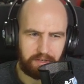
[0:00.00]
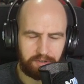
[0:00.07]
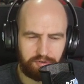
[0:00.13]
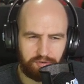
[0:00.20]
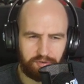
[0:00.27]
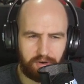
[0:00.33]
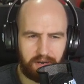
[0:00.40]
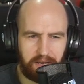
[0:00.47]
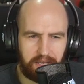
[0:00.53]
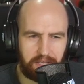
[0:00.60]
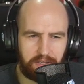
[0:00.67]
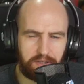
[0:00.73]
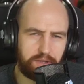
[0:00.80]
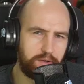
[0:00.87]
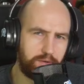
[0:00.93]
try
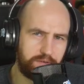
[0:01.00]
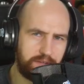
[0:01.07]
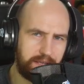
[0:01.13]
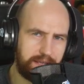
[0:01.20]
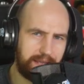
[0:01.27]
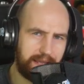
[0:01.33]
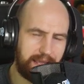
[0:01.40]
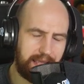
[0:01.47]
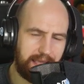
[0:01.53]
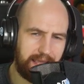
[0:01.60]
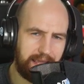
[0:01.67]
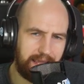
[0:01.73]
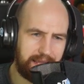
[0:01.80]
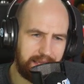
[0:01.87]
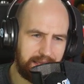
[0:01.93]
using
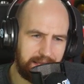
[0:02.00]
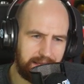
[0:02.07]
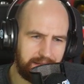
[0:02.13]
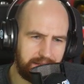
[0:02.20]
a... Uh,